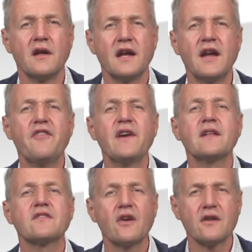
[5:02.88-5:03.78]
If we
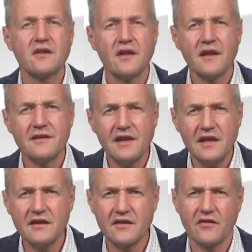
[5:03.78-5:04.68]
insert
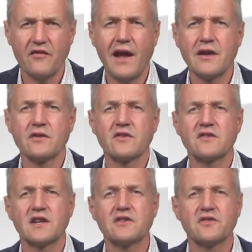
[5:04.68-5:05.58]
these
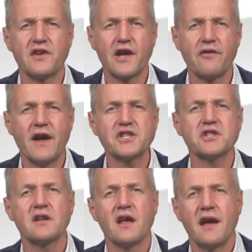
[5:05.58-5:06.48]
values into the
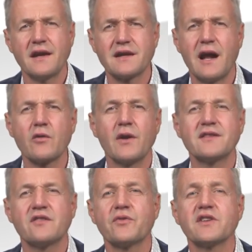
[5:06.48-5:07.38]
equation and
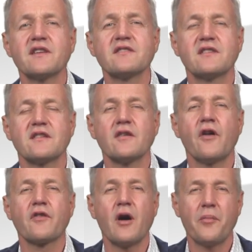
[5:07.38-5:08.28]
calculate the resistance
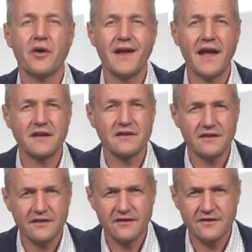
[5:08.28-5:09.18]
of copper at
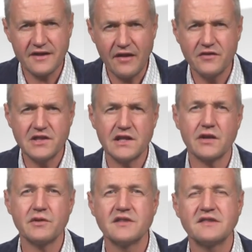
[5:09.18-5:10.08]
70
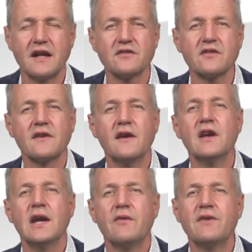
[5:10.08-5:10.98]
degrees Celsius,
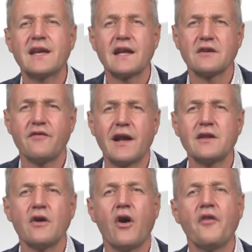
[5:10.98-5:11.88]
we get a
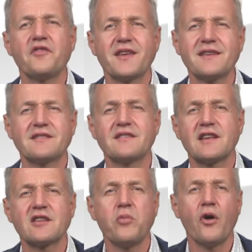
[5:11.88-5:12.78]
value of
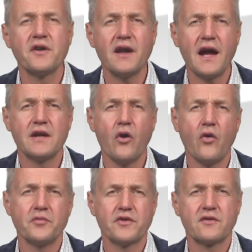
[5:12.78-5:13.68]
66.9
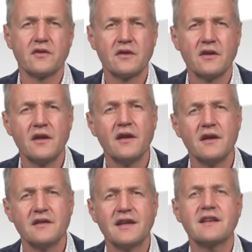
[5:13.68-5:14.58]
ohms.
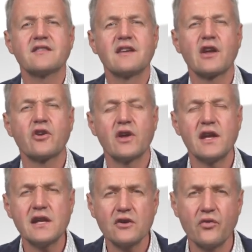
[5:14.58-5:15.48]
That is an
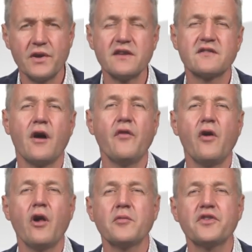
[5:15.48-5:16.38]
increase of
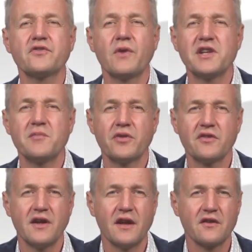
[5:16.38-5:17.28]
almost 20%.